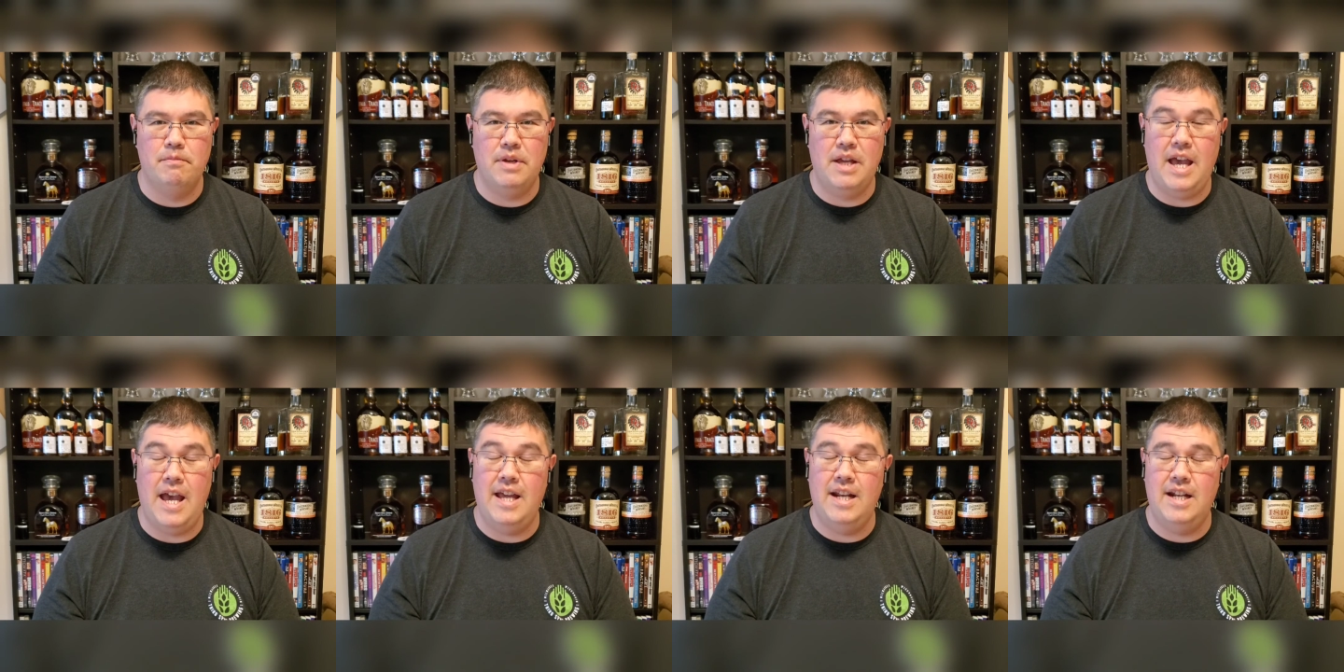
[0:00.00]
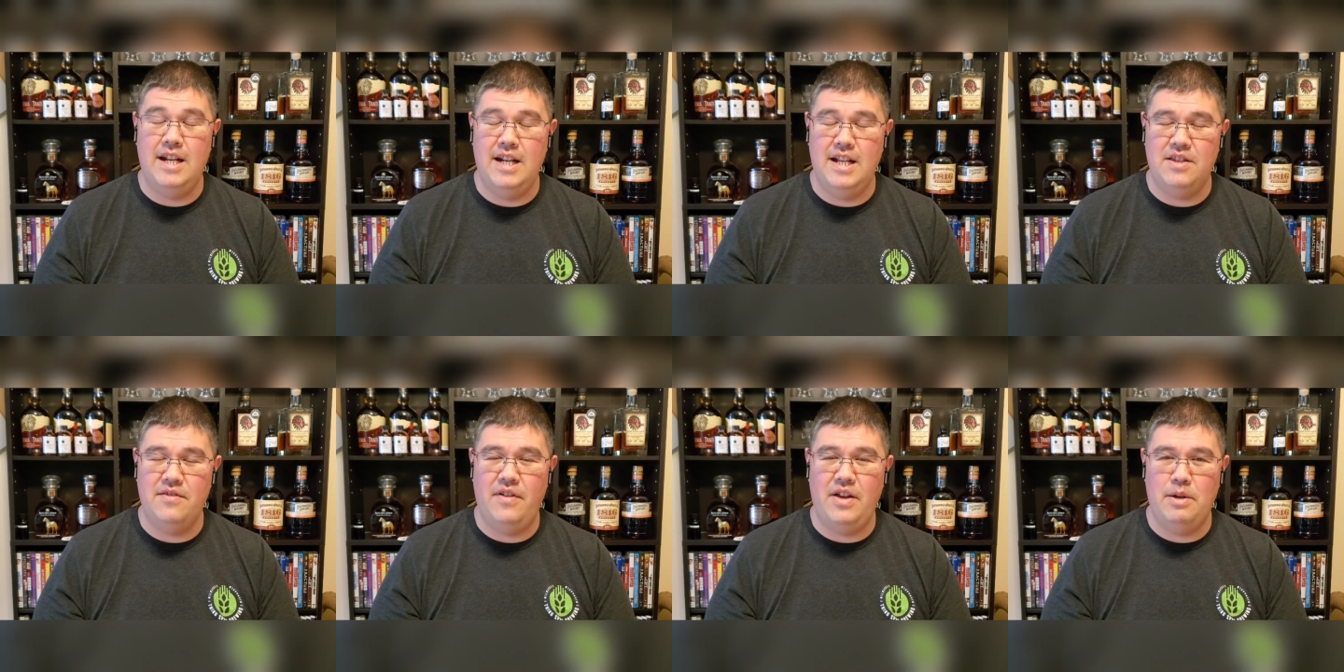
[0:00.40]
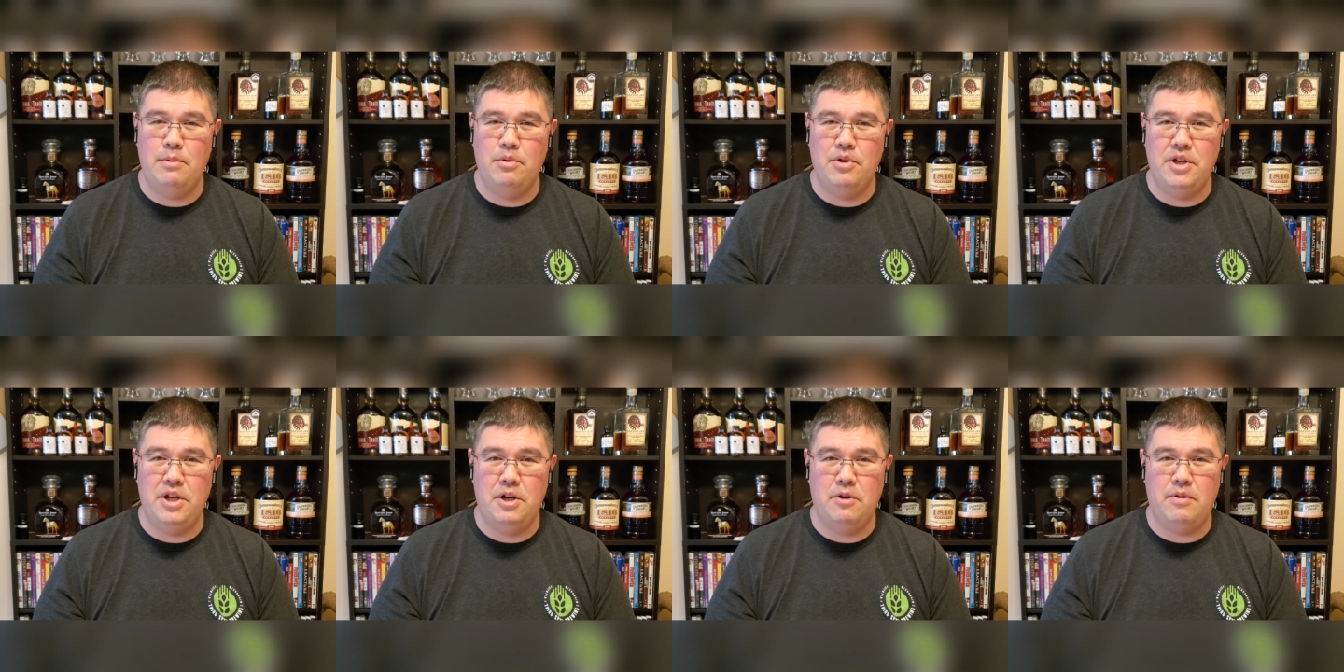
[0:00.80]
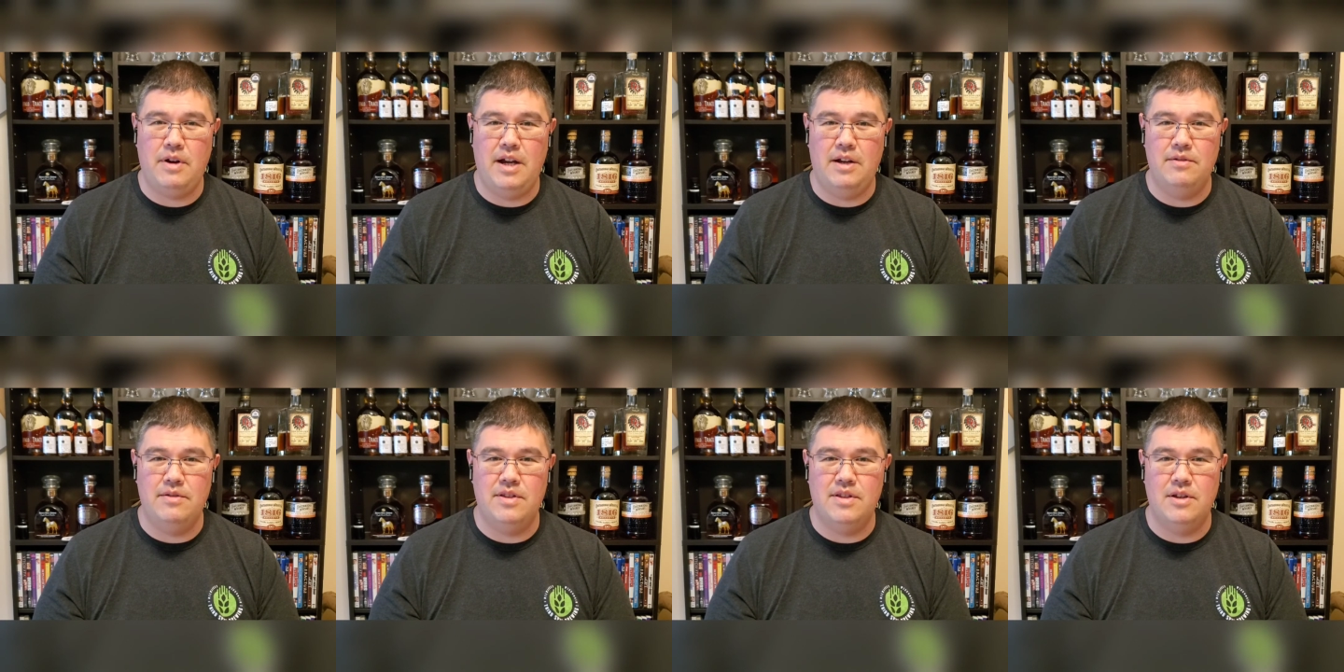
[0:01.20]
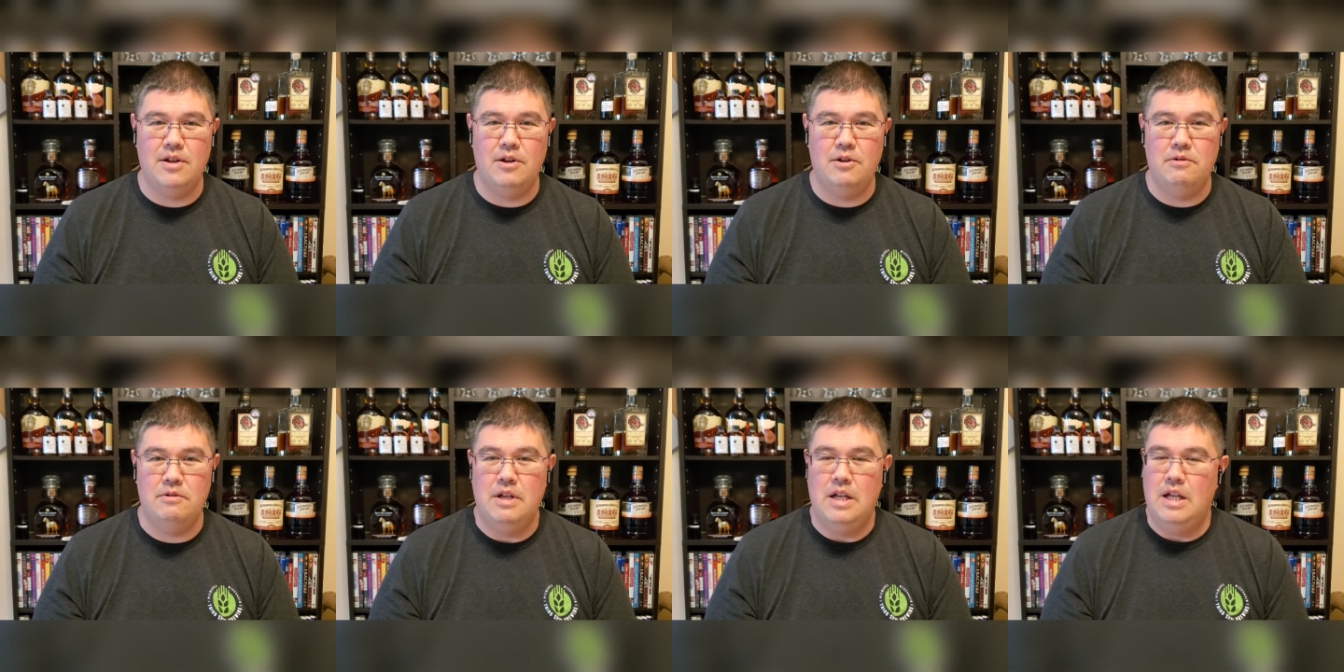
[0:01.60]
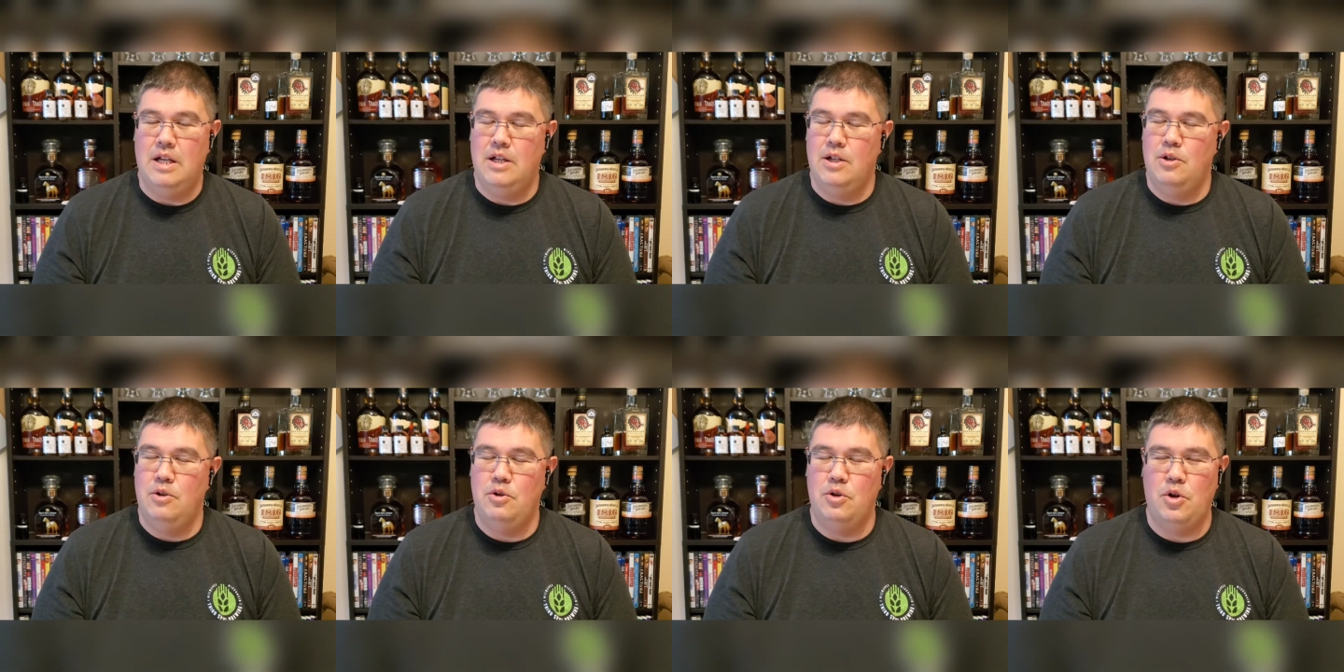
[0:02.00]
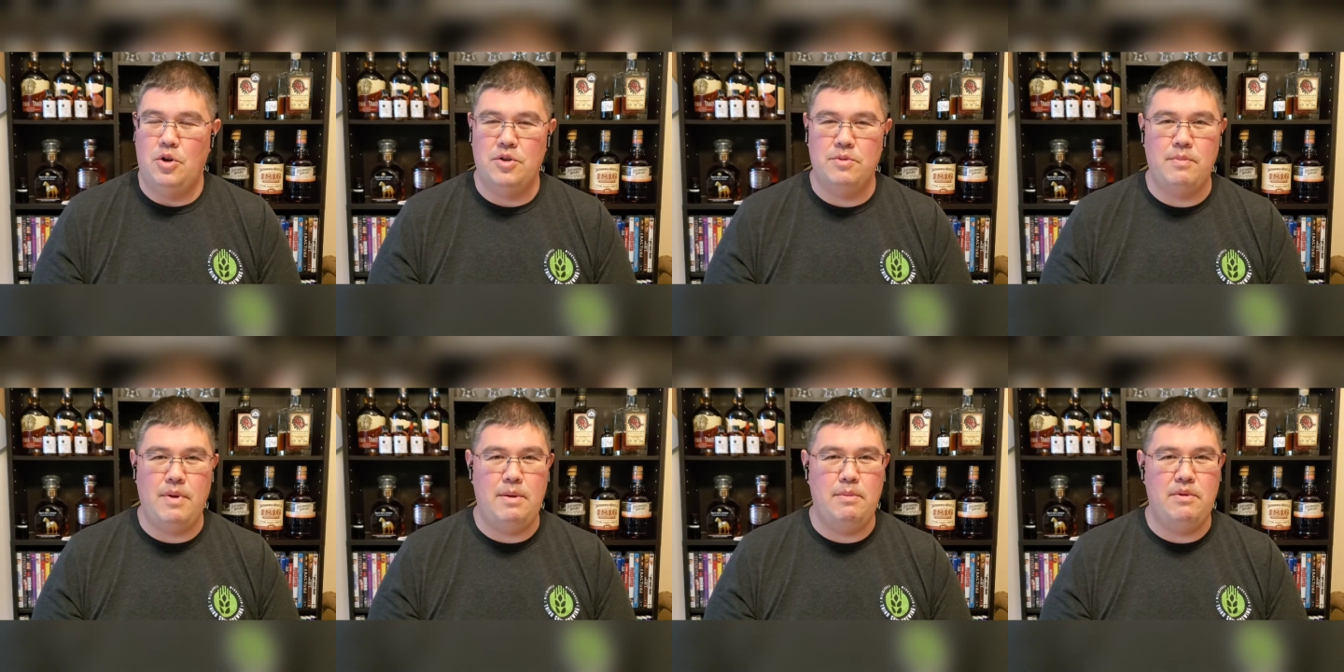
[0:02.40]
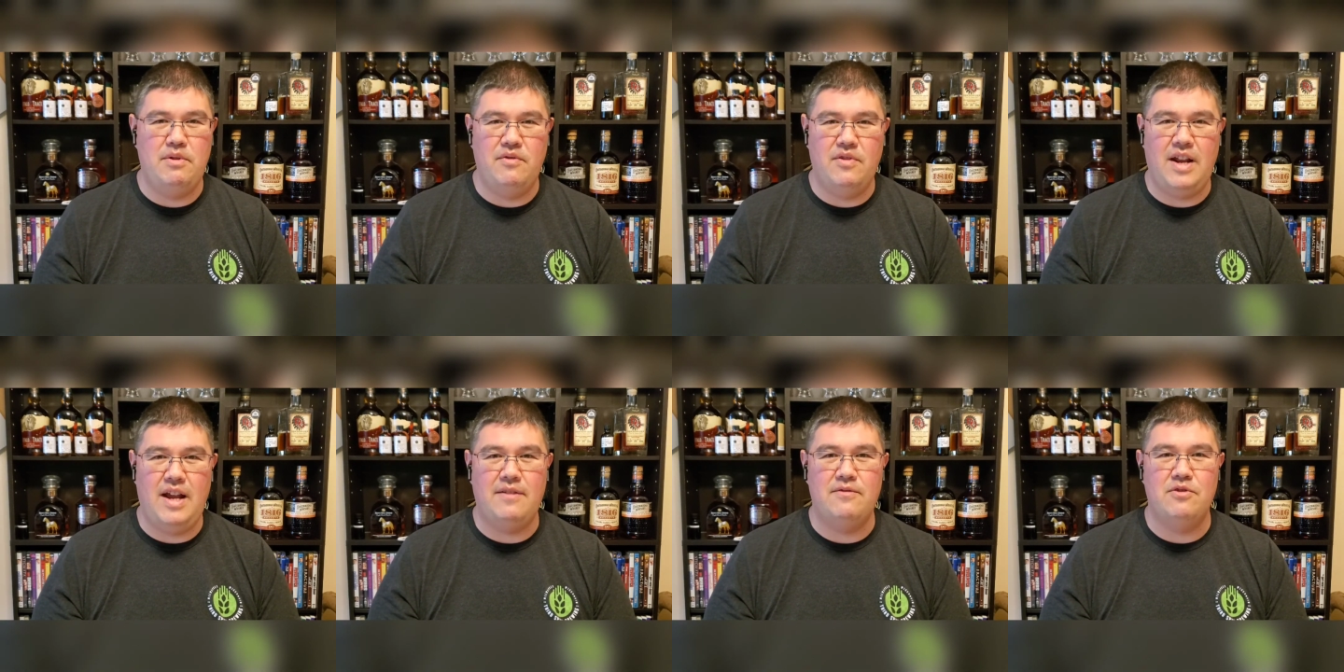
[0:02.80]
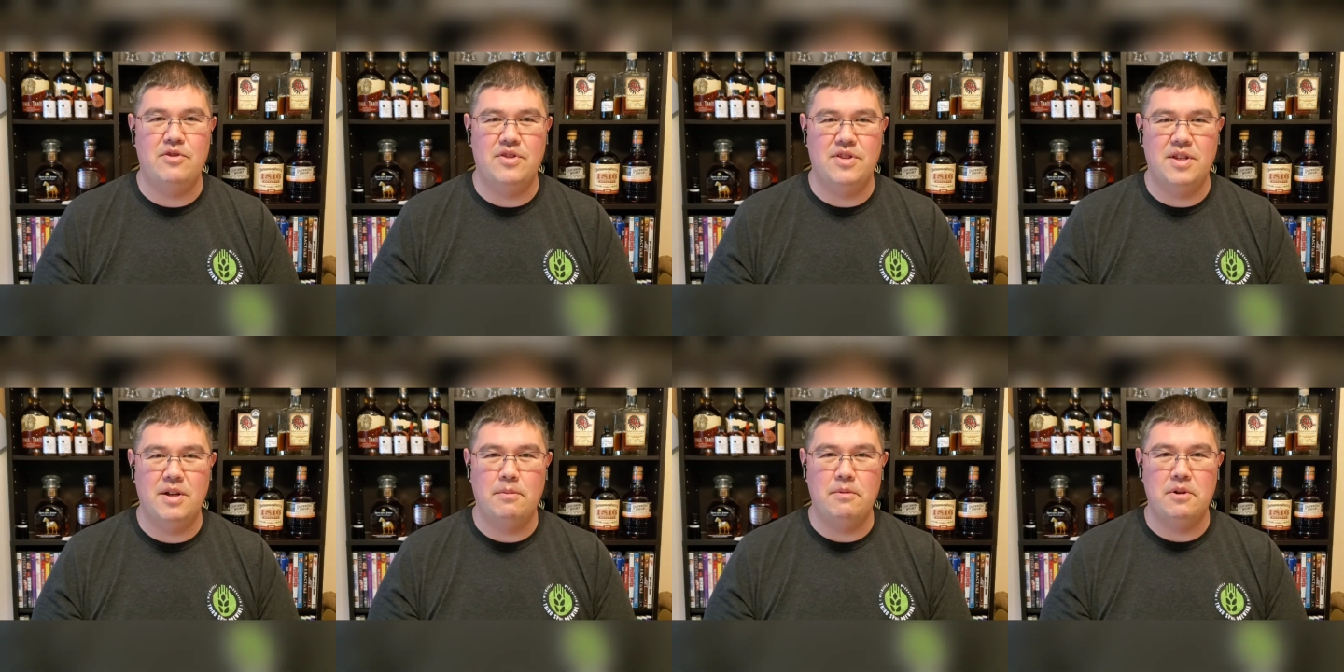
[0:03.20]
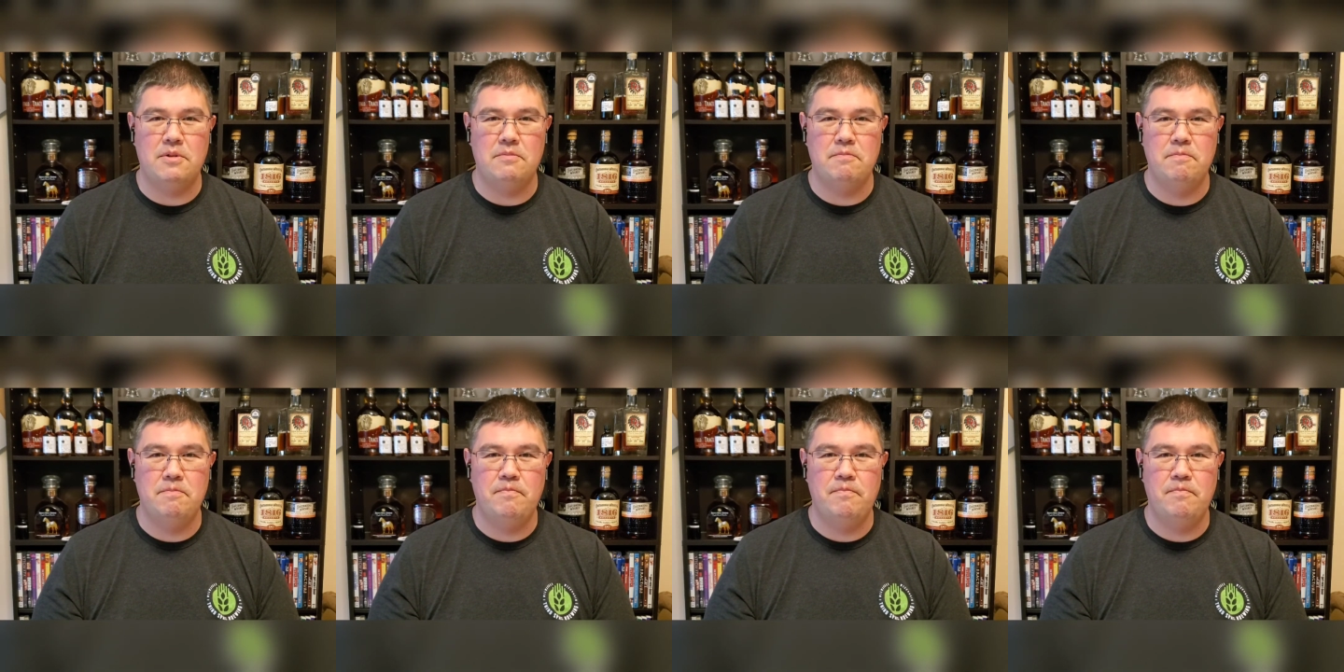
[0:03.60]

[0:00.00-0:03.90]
And it is available year-round, so who knows, maybe even after the summer.